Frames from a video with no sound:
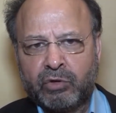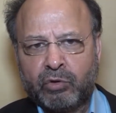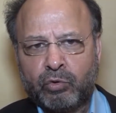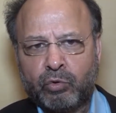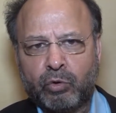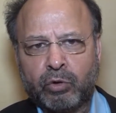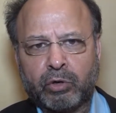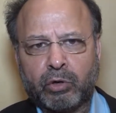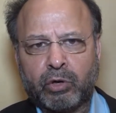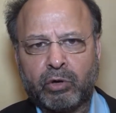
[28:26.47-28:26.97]

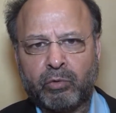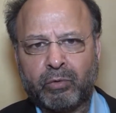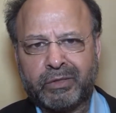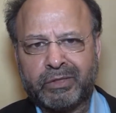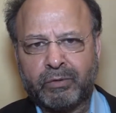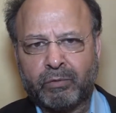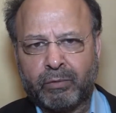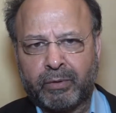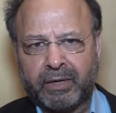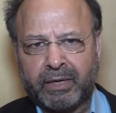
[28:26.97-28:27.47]
who are all over
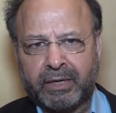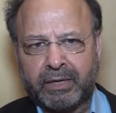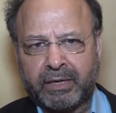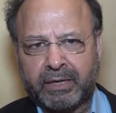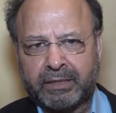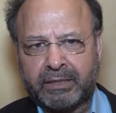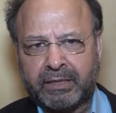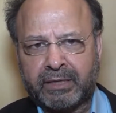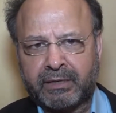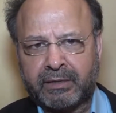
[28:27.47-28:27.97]
the world
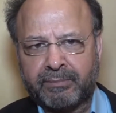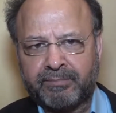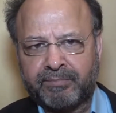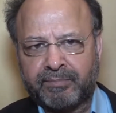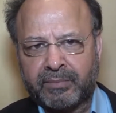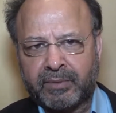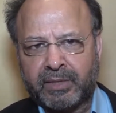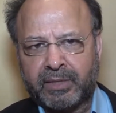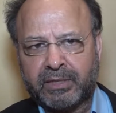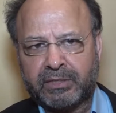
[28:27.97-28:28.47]
rather,
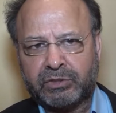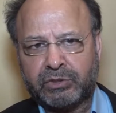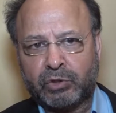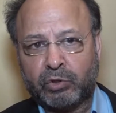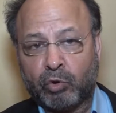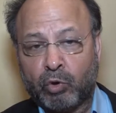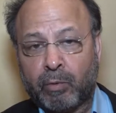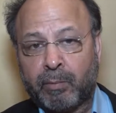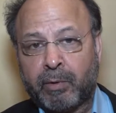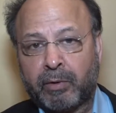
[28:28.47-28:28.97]
should
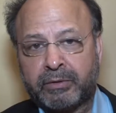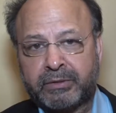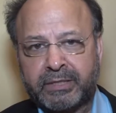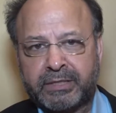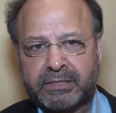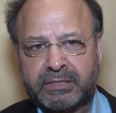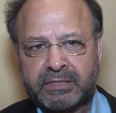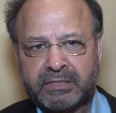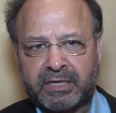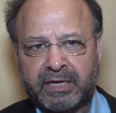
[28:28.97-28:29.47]
know about
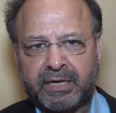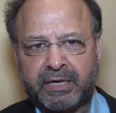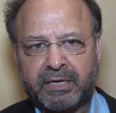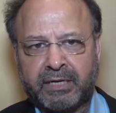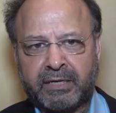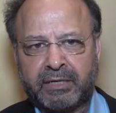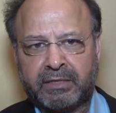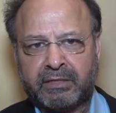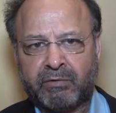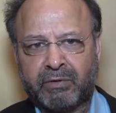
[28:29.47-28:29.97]
this, and
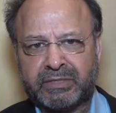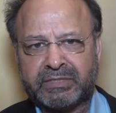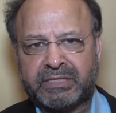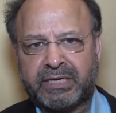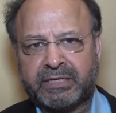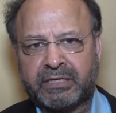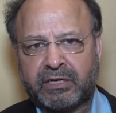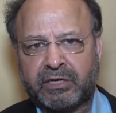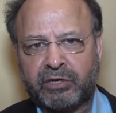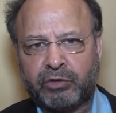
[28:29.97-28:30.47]
the ones
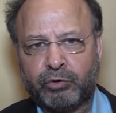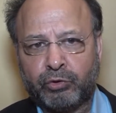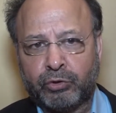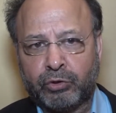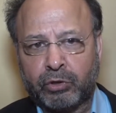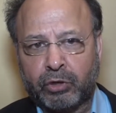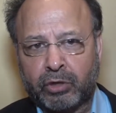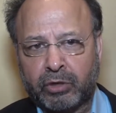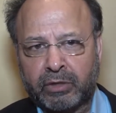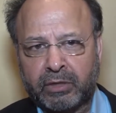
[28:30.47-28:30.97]
that are in New
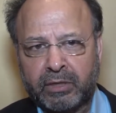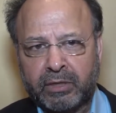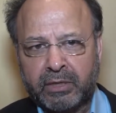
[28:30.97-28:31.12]
York